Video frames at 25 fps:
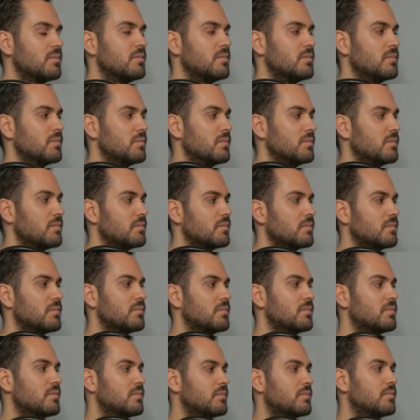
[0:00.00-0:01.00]

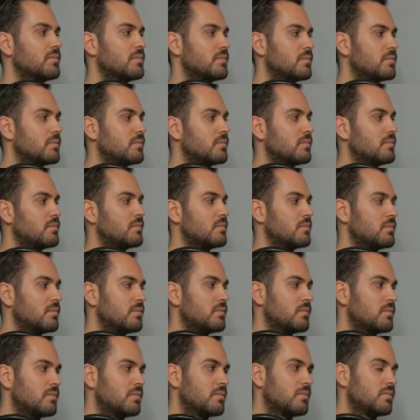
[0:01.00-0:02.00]

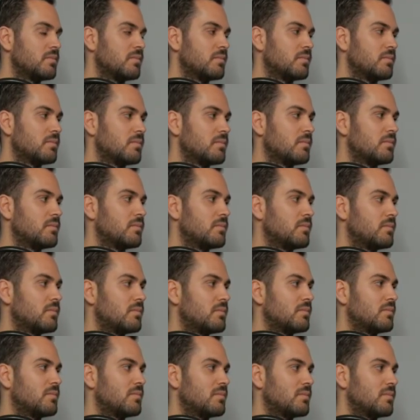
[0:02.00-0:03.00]

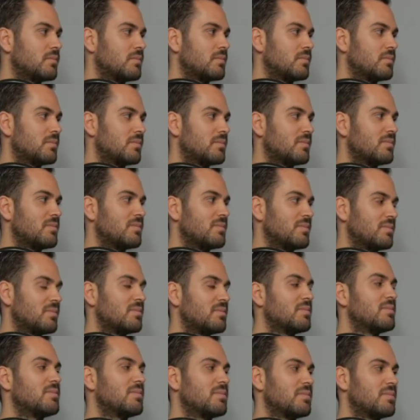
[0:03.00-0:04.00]

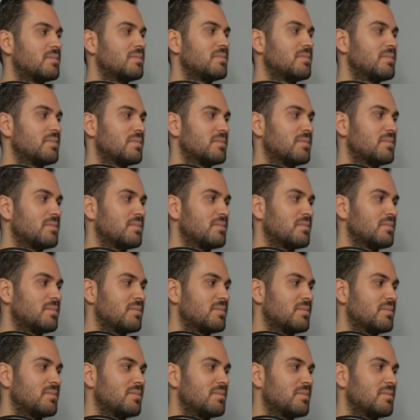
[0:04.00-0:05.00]

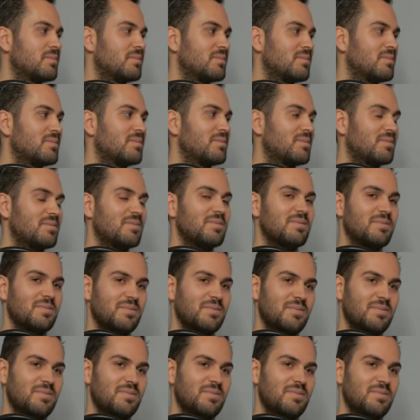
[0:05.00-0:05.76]
The person shown says nothing.